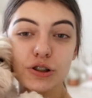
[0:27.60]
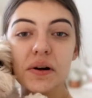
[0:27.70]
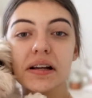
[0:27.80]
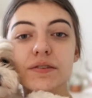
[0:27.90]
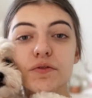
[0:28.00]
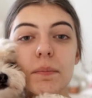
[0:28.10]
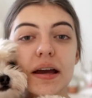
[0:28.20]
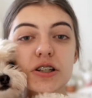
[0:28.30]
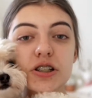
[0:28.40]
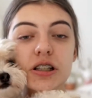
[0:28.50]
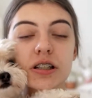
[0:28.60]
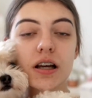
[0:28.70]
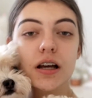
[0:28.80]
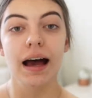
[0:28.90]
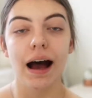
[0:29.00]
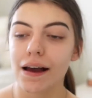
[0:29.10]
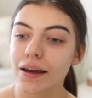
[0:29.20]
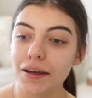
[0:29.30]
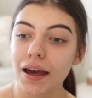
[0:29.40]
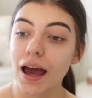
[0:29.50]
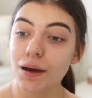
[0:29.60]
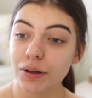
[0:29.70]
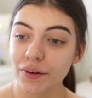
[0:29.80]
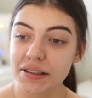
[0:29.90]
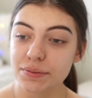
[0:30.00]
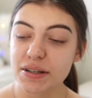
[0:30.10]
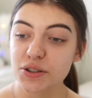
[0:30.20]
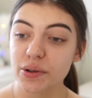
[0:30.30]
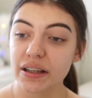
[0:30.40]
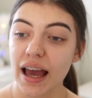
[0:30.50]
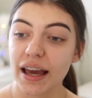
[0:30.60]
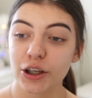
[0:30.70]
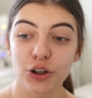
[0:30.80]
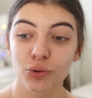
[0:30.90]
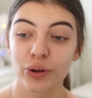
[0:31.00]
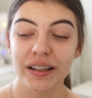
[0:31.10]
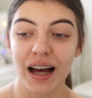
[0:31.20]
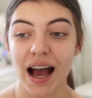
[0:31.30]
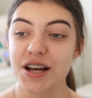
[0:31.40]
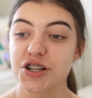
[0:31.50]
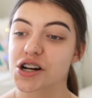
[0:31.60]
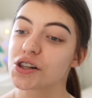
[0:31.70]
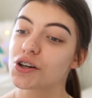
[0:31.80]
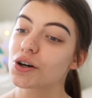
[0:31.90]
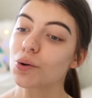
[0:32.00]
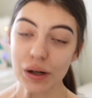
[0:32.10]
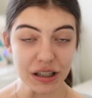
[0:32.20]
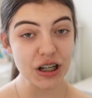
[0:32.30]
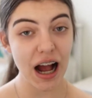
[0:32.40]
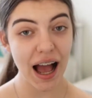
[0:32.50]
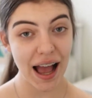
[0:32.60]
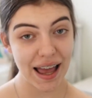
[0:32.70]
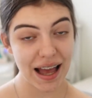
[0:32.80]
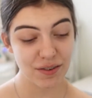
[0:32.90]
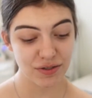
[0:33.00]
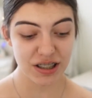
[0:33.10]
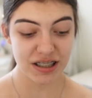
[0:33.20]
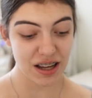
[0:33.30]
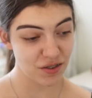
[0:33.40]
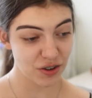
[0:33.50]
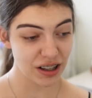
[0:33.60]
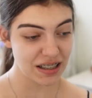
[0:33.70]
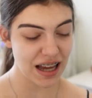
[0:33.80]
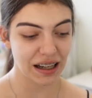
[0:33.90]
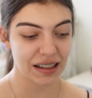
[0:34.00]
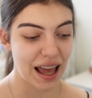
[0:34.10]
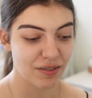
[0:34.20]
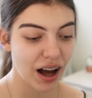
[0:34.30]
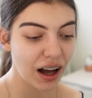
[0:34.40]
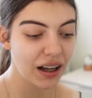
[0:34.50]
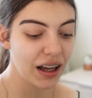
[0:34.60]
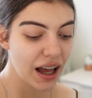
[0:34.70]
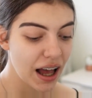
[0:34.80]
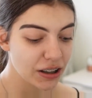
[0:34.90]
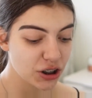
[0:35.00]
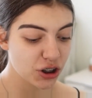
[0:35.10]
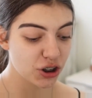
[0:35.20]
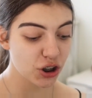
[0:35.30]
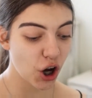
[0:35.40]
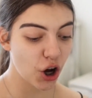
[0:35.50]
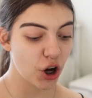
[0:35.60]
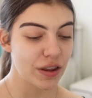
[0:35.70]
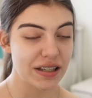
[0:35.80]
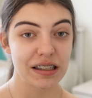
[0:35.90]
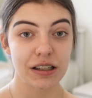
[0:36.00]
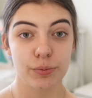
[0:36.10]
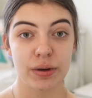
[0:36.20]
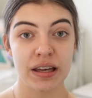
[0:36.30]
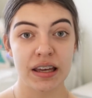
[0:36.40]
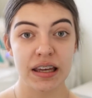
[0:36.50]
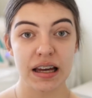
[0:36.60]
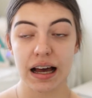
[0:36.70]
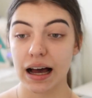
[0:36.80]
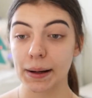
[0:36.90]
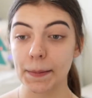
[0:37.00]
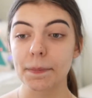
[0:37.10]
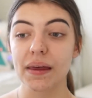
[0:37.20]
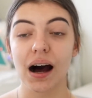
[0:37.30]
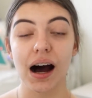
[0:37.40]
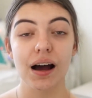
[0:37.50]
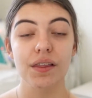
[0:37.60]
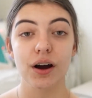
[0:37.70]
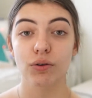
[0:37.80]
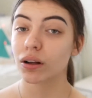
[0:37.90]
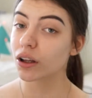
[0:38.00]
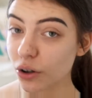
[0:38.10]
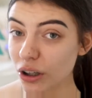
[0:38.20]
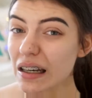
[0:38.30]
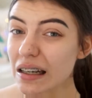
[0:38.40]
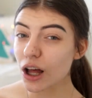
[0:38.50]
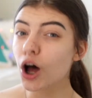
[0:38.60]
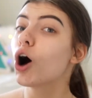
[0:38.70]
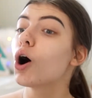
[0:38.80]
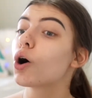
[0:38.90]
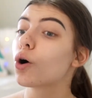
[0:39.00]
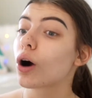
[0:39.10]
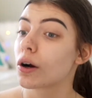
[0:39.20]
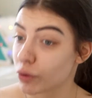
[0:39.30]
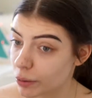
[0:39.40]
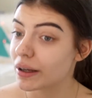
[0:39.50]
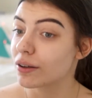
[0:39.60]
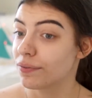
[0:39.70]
transformation. I am going to be doing a green eyeshadow look, which I have never really done ever. So this is going to be either really good or a real big